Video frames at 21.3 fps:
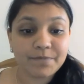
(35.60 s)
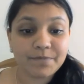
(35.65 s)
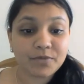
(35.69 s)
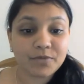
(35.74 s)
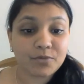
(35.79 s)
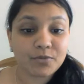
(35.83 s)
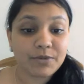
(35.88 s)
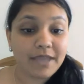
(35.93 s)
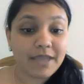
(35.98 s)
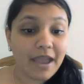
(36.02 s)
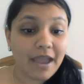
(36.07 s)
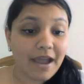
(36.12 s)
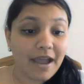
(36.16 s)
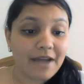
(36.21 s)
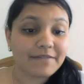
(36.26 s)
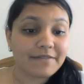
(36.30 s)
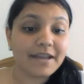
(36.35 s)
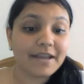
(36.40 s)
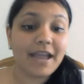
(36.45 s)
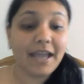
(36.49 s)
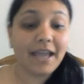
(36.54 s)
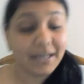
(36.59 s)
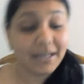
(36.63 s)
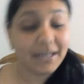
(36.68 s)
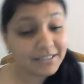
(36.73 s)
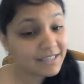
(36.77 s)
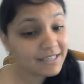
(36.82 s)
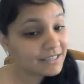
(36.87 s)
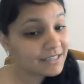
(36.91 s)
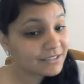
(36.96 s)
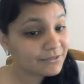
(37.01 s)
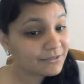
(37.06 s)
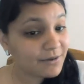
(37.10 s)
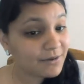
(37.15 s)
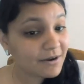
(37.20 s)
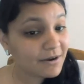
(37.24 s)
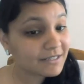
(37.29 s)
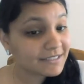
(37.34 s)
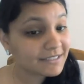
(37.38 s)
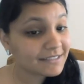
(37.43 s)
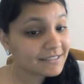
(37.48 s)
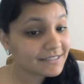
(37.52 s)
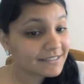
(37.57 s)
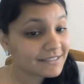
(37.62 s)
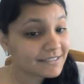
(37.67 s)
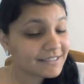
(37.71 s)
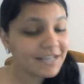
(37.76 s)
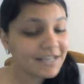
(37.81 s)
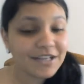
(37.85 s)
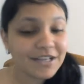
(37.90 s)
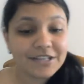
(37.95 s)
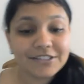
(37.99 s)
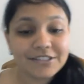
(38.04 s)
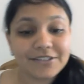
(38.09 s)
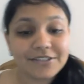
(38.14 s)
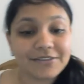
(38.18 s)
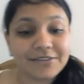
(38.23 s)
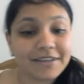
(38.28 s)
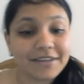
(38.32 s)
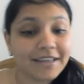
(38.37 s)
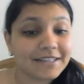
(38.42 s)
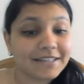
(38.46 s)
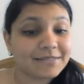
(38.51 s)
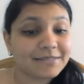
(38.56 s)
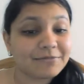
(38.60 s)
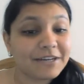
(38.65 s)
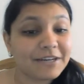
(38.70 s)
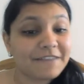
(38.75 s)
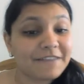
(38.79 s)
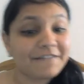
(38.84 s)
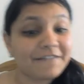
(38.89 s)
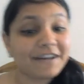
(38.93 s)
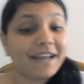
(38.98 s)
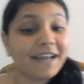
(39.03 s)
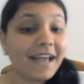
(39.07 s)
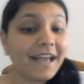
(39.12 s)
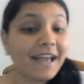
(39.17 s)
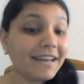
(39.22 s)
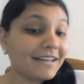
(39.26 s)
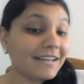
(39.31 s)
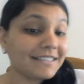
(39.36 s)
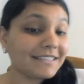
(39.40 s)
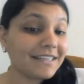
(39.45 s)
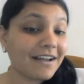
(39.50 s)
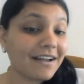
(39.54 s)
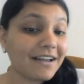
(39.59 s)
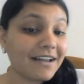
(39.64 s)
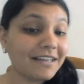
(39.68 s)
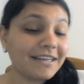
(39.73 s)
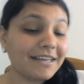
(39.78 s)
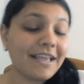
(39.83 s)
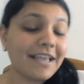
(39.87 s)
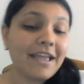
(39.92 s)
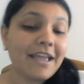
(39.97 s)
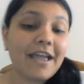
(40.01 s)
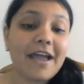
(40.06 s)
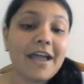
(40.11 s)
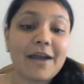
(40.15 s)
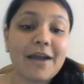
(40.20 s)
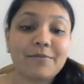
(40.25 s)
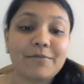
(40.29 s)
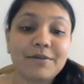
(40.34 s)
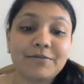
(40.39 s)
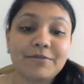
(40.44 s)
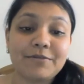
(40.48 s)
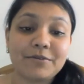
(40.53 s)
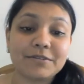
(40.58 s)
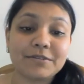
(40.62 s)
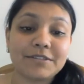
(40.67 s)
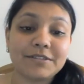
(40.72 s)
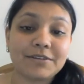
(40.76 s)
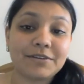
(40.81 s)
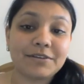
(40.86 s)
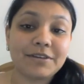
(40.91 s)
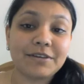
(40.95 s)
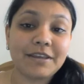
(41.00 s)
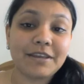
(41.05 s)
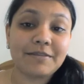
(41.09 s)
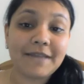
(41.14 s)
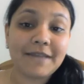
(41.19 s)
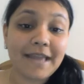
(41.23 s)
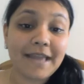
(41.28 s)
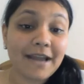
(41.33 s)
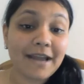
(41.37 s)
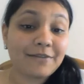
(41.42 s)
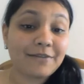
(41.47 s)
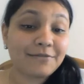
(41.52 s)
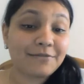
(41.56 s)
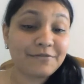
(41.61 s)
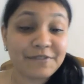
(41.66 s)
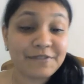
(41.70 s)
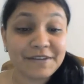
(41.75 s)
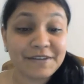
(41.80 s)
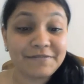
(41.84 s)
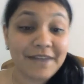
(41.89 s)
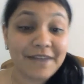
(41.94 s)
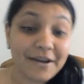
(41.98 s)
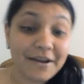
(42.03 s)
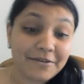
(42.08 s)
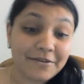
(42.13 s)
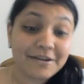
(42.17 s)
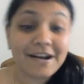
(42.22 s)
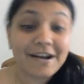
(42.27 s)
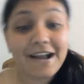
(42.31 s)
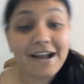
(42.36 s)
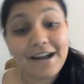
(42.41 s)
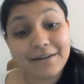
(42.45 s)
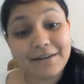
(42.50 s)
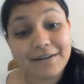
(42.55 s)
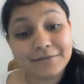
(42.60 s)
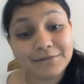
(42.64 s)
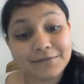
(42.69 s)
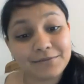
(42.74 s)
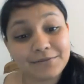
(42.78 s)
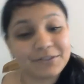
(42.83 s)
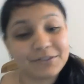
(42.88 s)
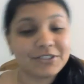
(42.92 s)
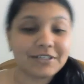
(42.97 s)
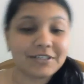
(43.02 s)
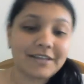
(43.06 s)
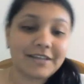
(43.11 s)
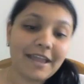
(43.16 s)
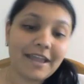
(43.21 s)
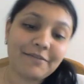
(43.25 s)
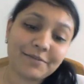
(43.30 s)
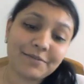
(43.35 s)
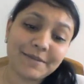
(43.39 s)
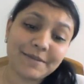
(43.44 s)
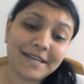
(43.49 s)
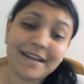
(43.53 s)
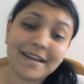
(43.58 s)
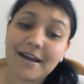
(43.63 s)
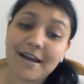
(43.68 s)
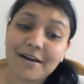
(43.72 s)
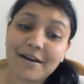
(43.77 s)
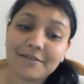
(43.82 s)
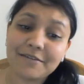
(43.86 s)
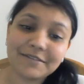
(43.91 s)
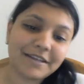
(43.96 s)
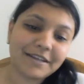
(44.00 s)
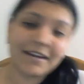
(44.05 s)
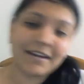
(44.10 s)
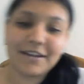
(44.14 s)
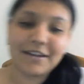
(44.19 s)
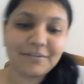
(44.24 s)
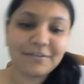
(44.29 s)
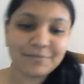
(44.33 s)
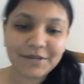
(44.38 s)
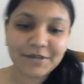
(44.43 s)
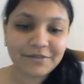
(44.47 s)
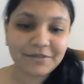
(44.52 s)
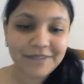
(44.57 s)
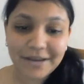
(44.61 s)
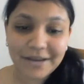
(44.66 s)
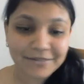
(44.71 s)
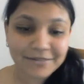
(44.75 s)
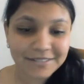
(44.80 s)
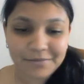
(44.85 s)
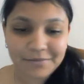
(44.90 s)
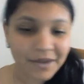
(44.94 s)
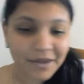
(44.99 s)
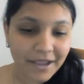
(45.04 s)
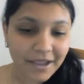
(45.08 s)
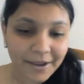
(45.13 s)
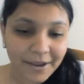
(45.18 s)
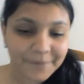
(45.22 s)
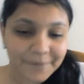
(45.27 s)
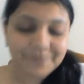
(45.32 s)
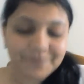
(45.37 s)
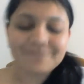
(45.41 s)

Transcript: We have a henna tattoo artist, so you can get some really fun henna done. And we've also giving out free flower crowns, which everybody loves. I love putting flowers in my hair.